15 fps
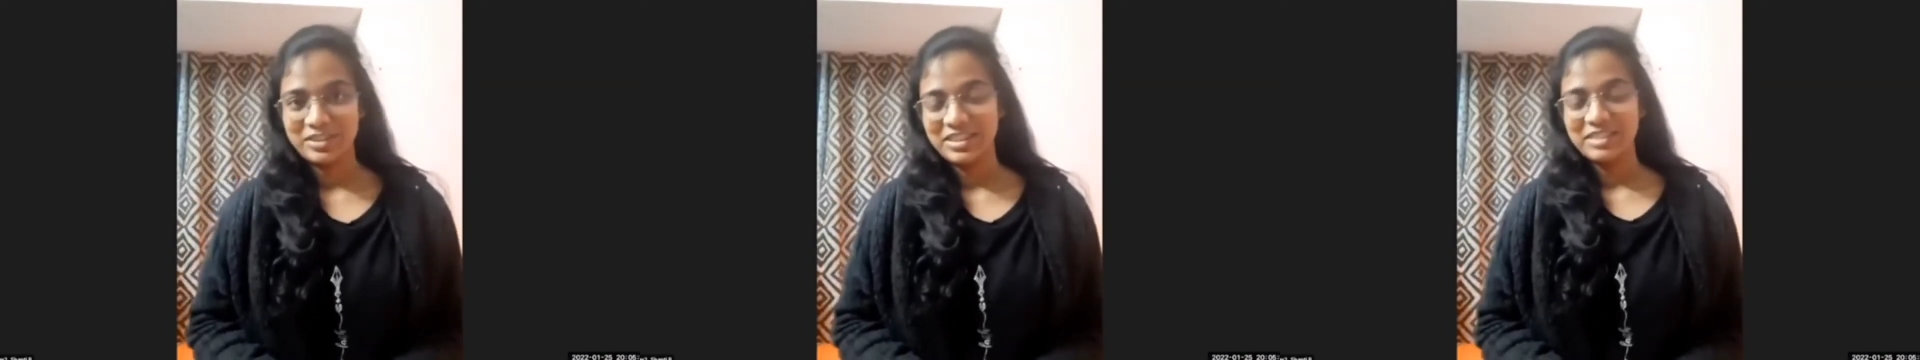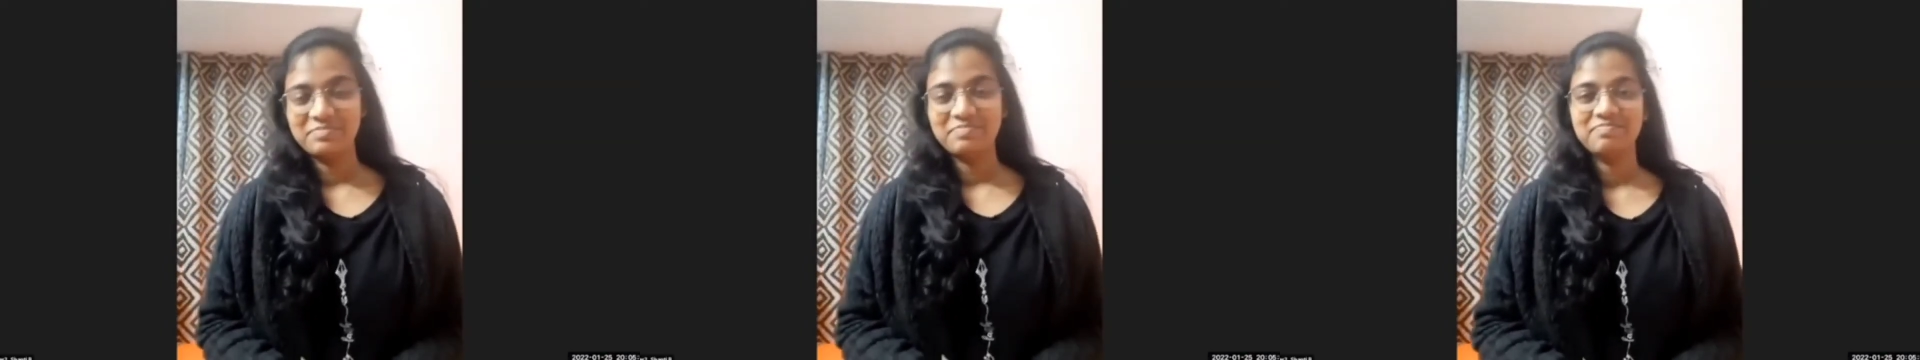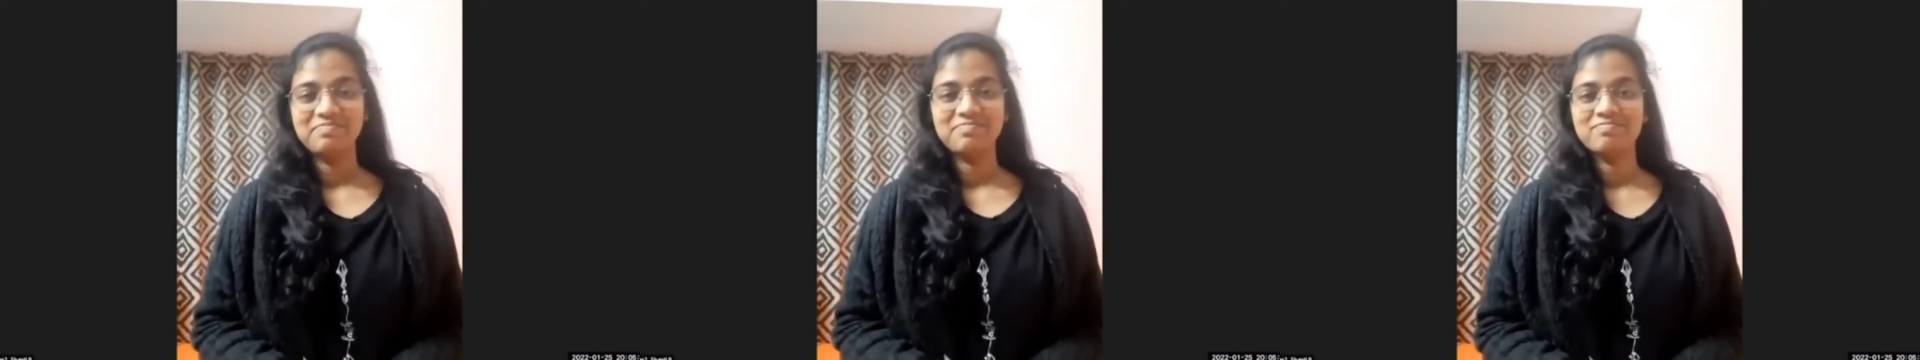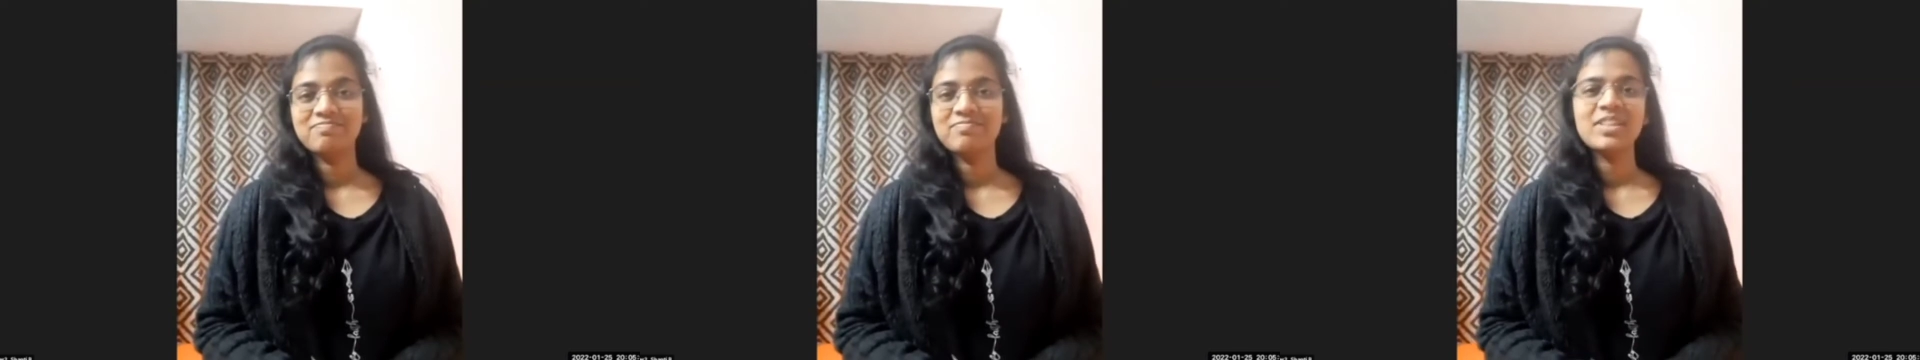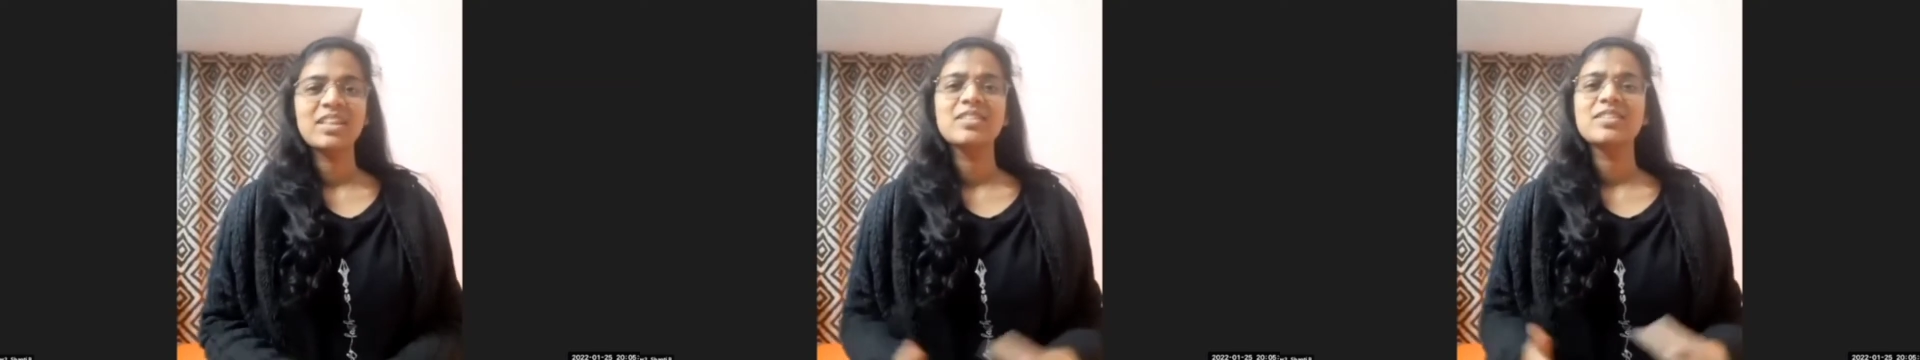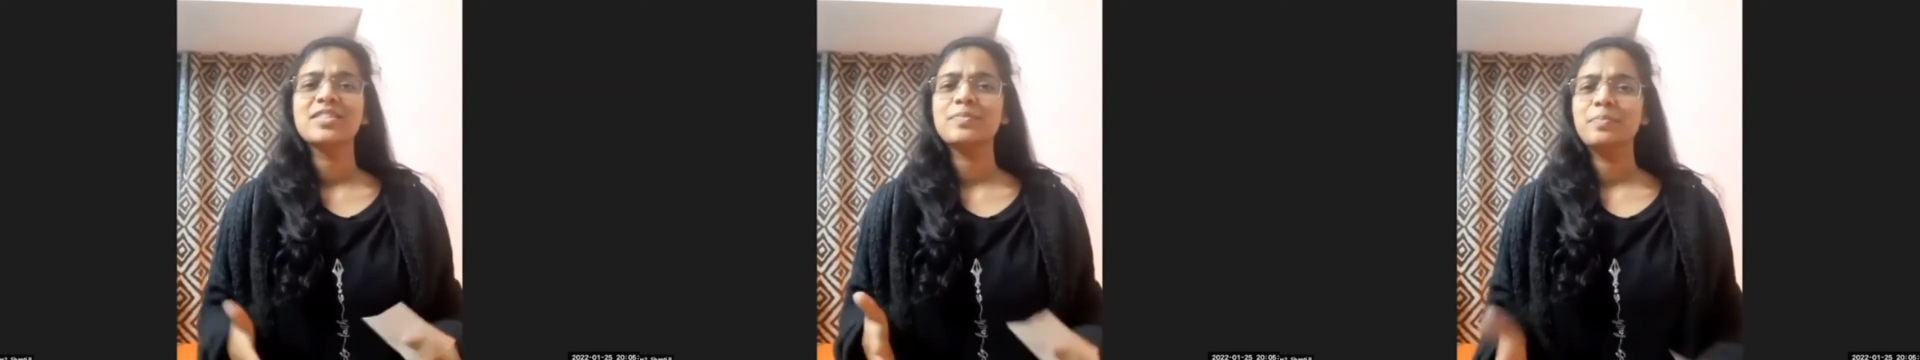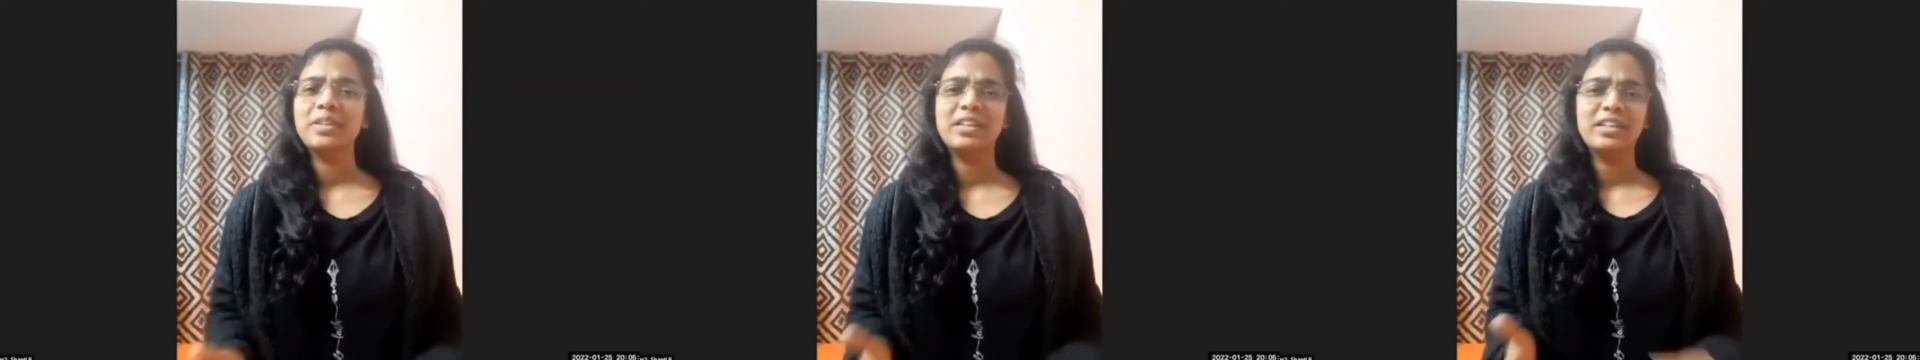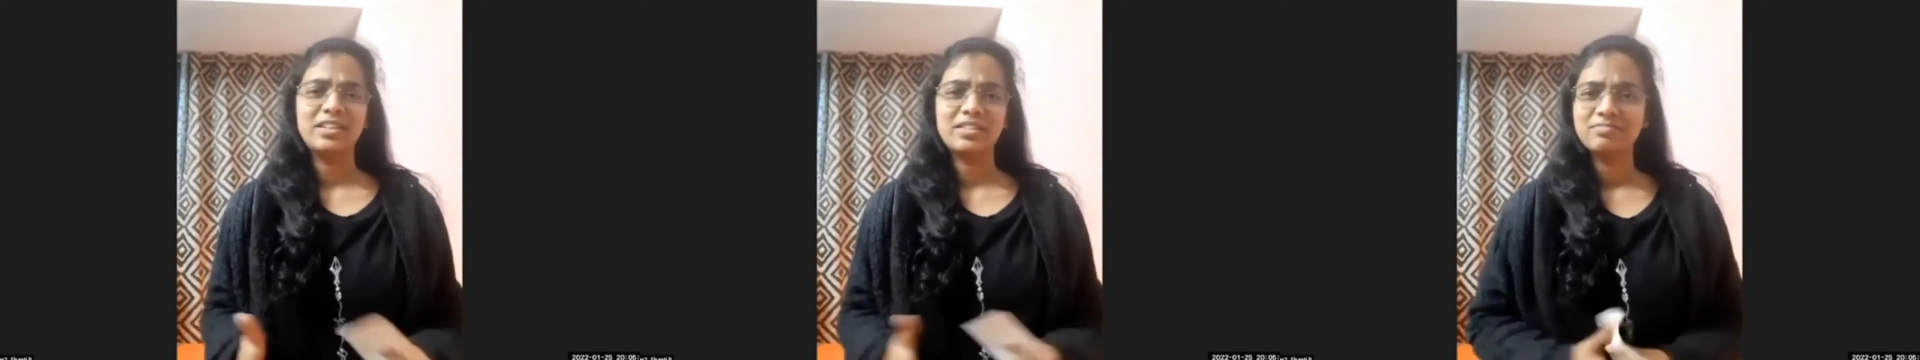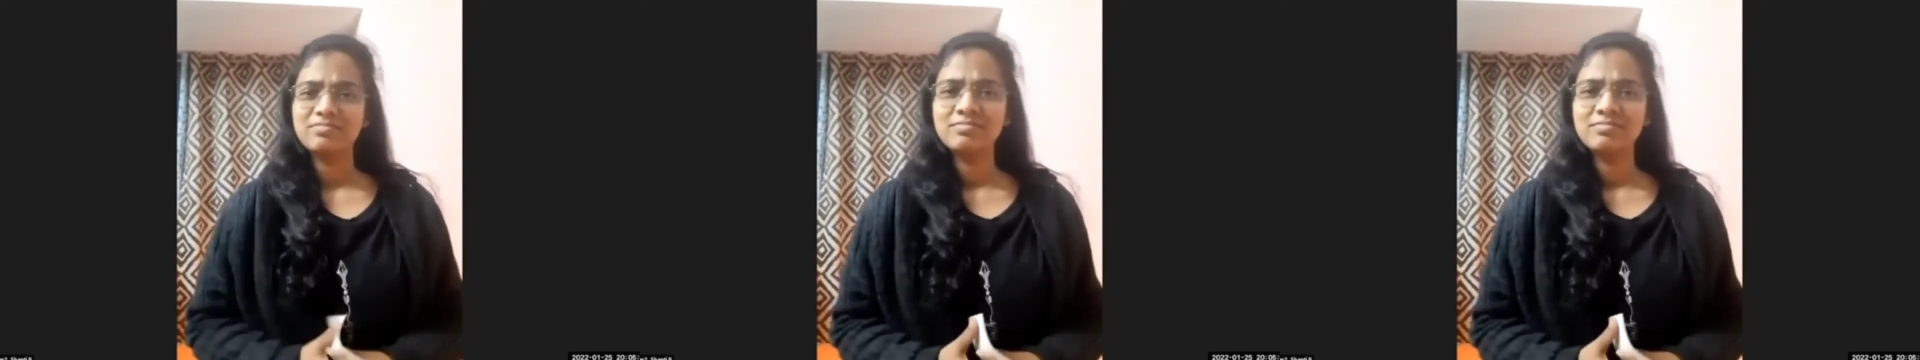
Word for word: day. Spirit.